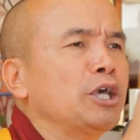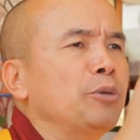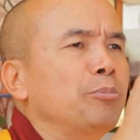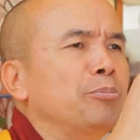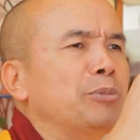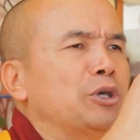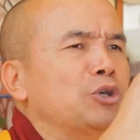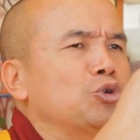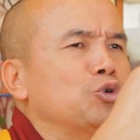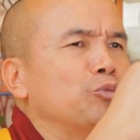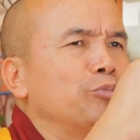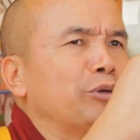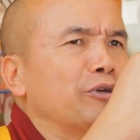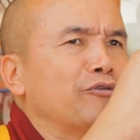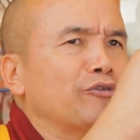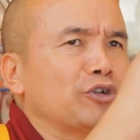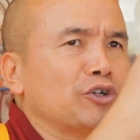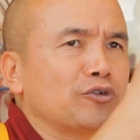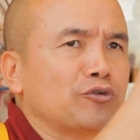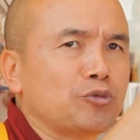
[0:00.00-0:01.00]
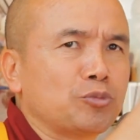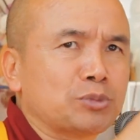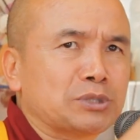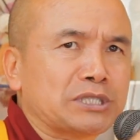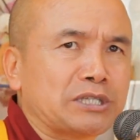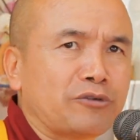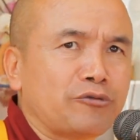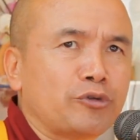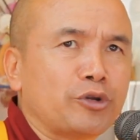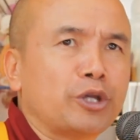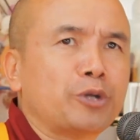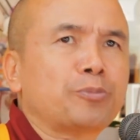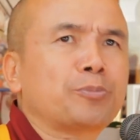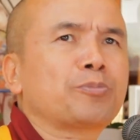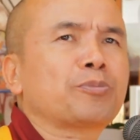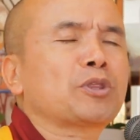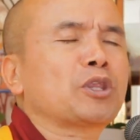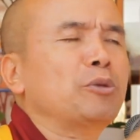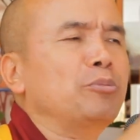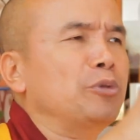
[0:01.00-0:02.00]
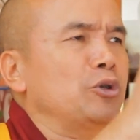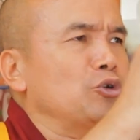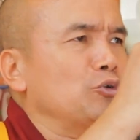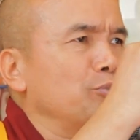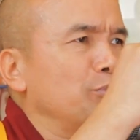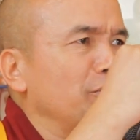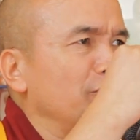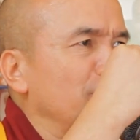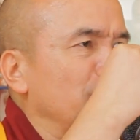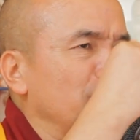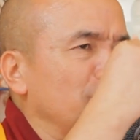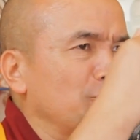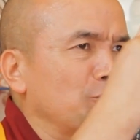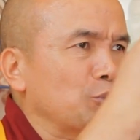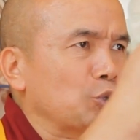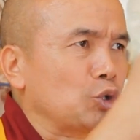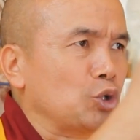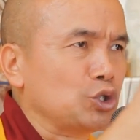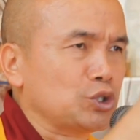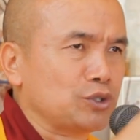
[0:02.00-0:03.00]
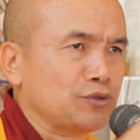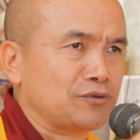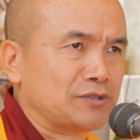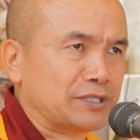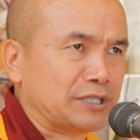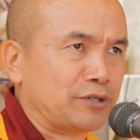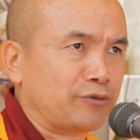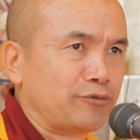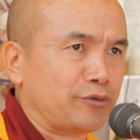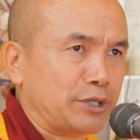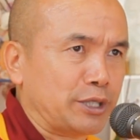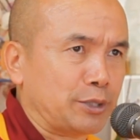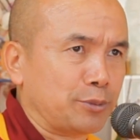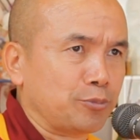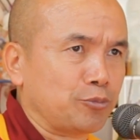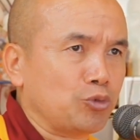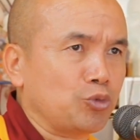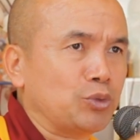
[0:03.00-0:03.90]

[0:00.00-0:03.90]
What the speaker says: may you be free from suffering, may you be free from the cause of suffering.